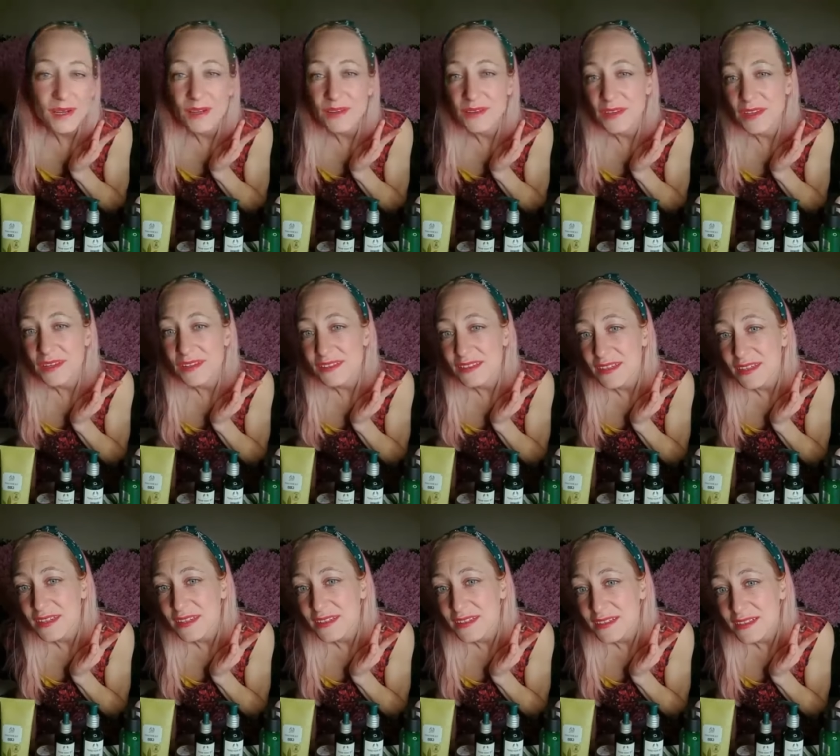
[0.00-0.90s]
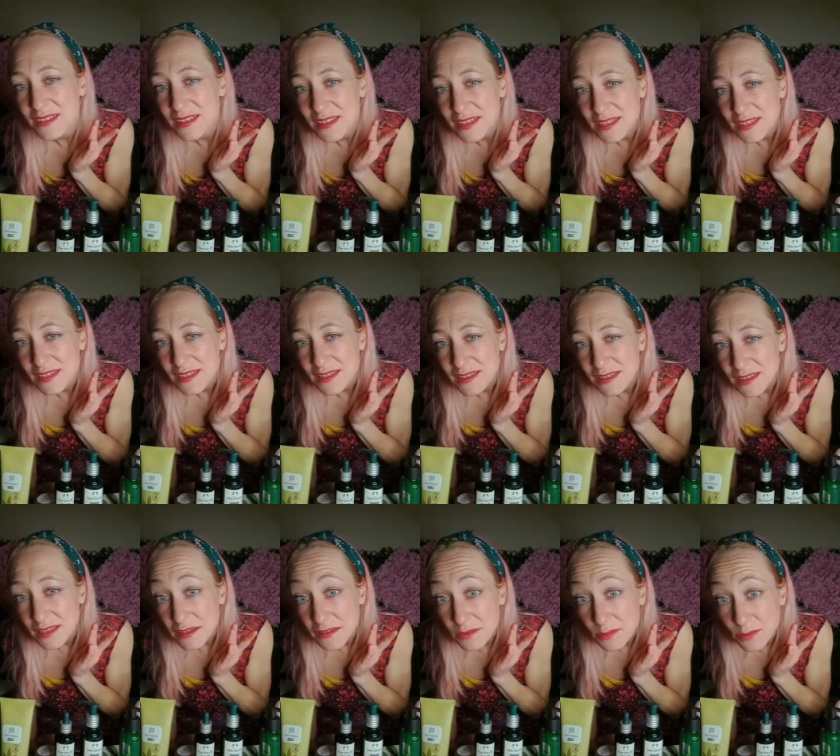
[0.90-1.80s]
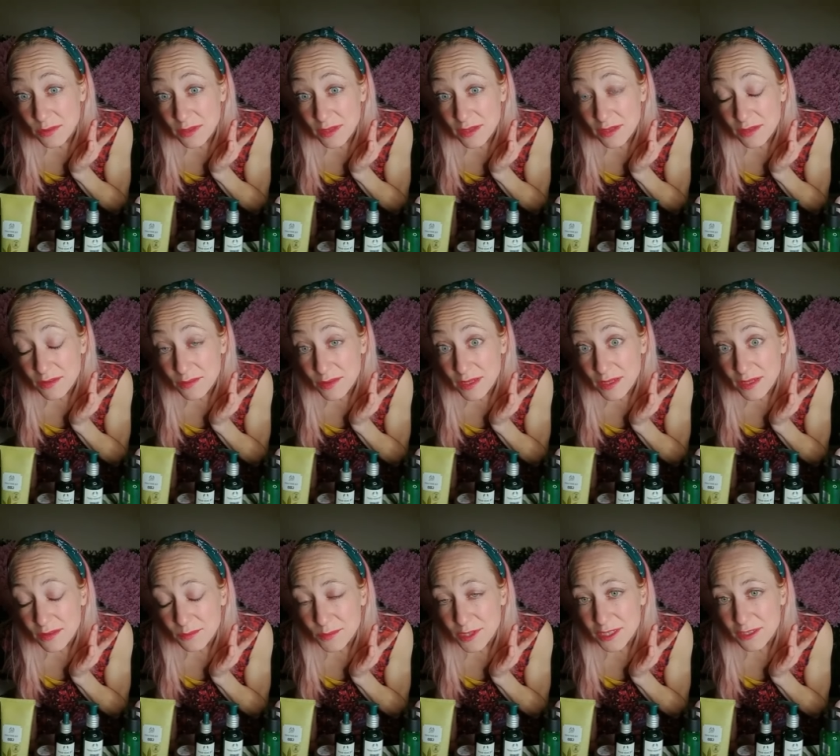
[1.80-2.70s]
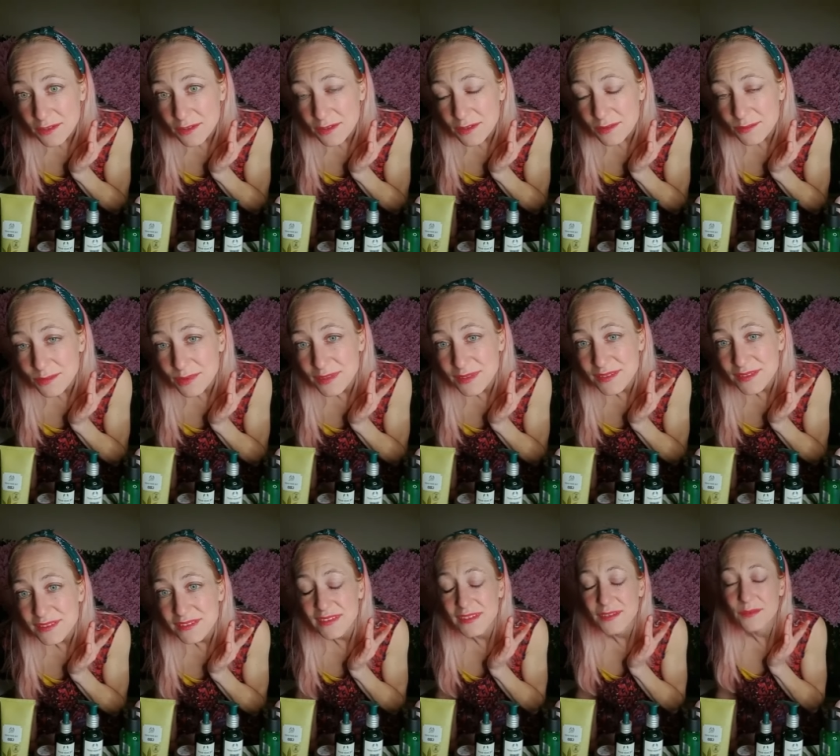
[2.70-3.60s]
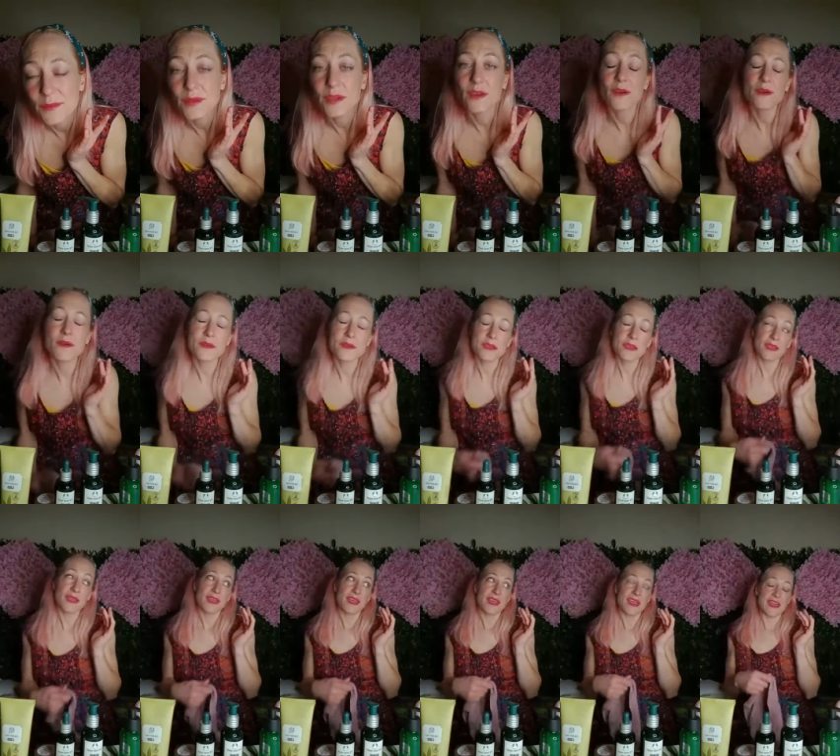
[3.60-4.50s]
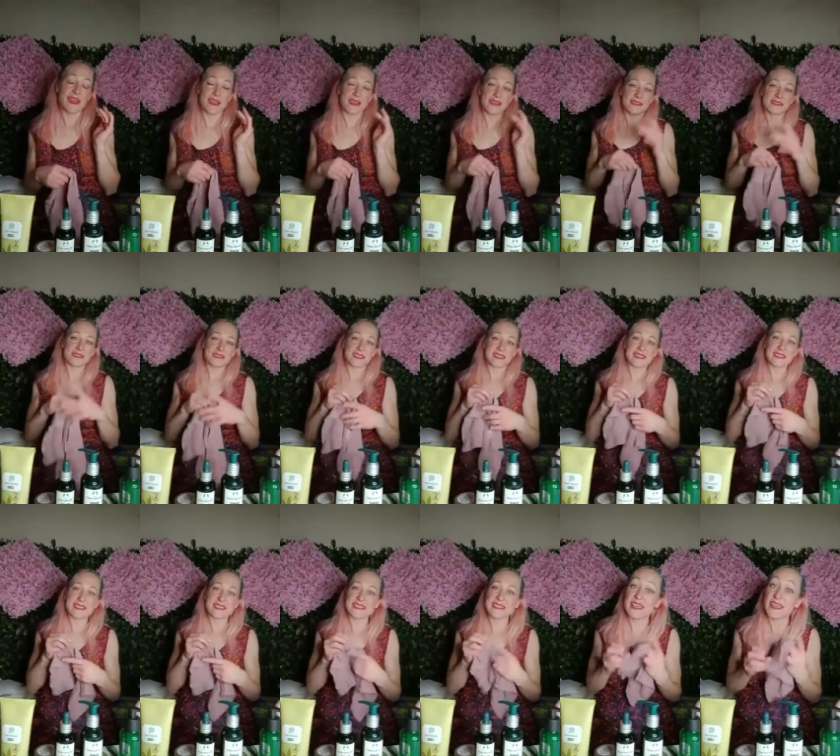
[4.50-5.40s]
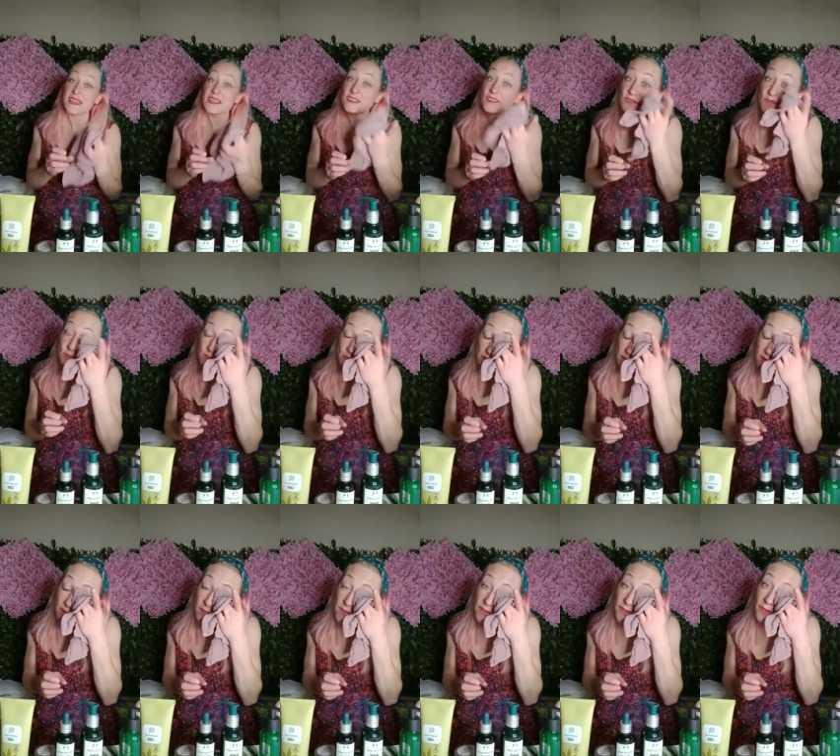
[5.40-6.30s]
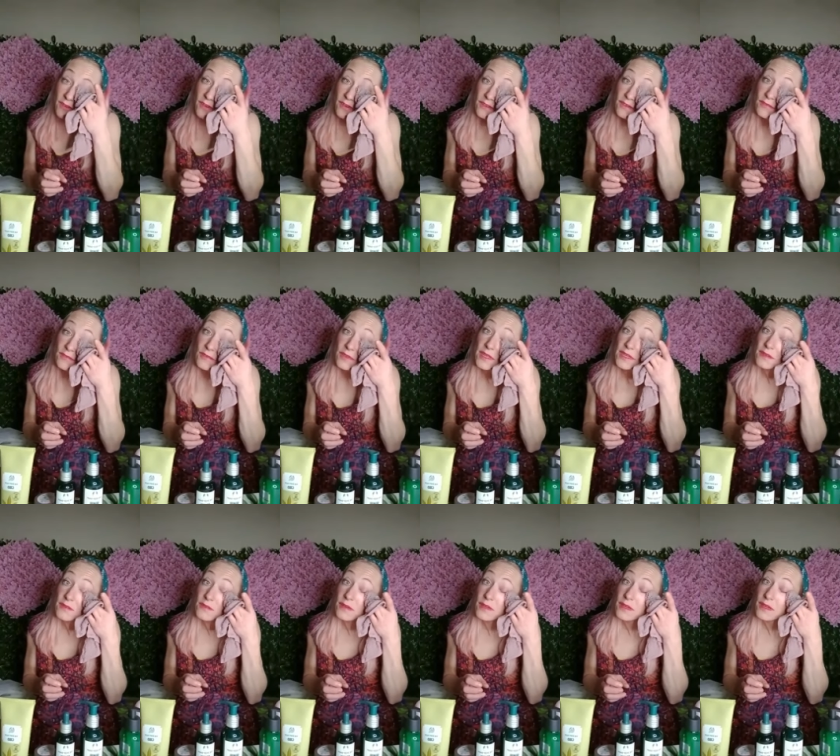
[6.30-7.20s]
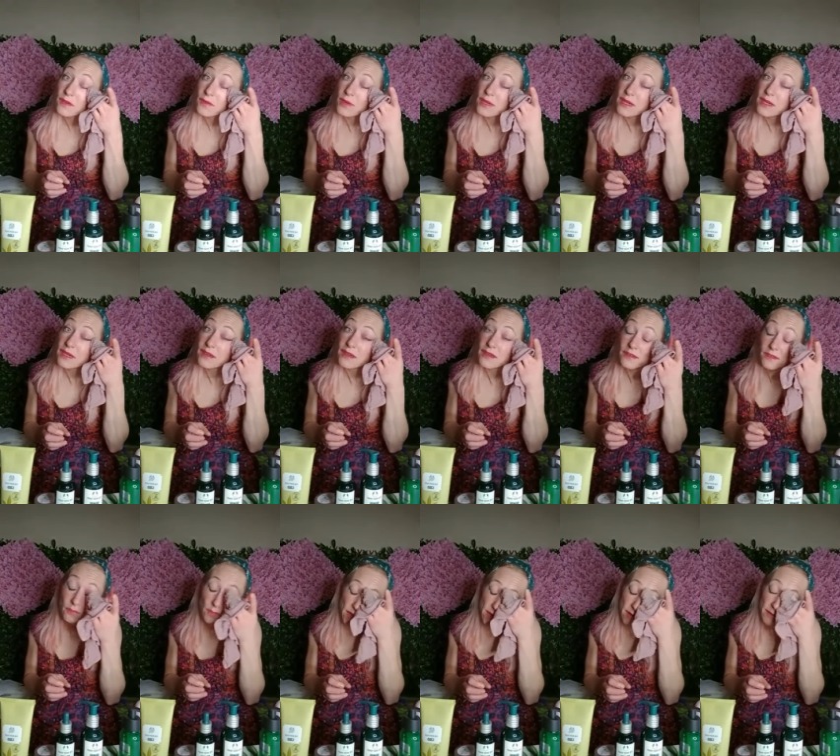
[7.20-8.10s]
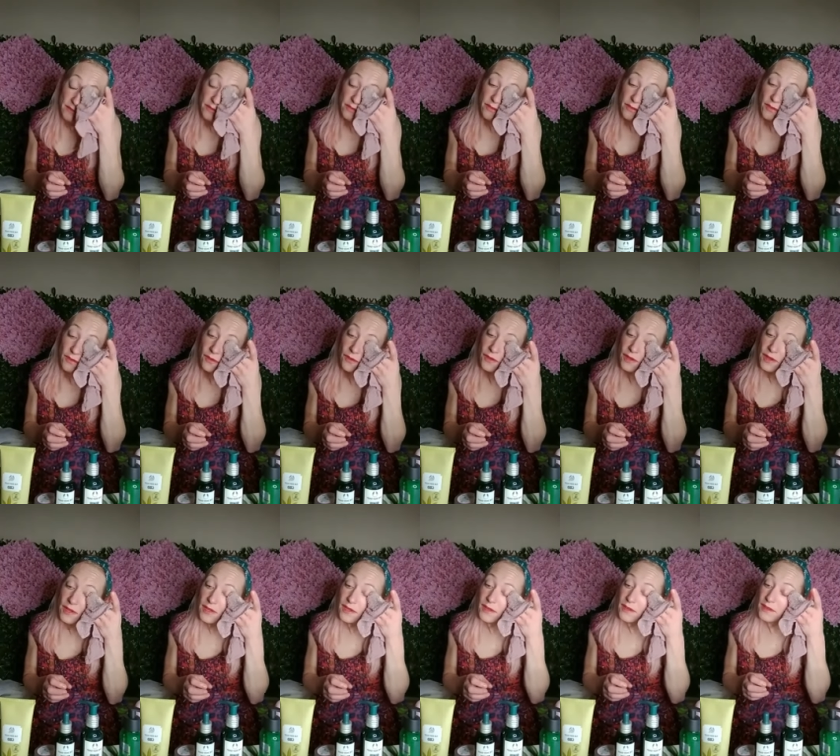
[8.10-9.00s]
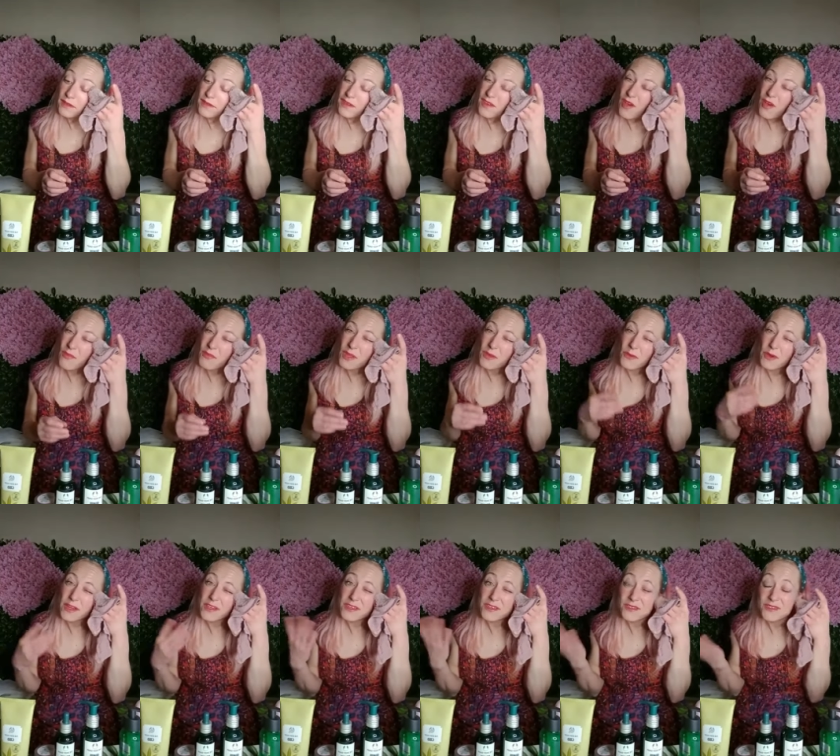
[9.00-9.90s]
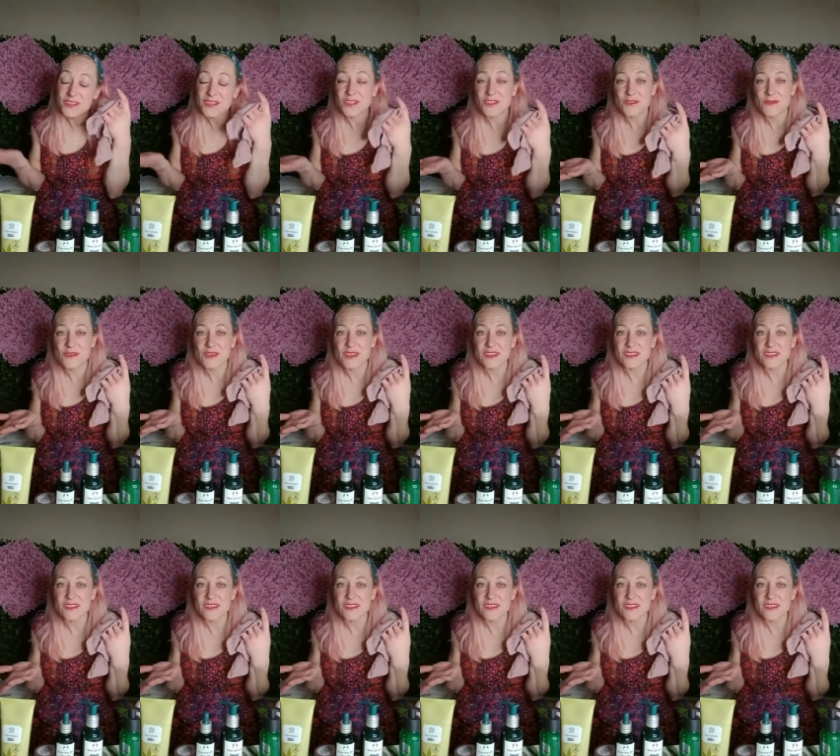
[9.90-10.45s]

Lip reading: on that side. That's without eye makeup. There we go. And as I say, it doesn't make them sore. It's really, really quick as well. So normally what I used to do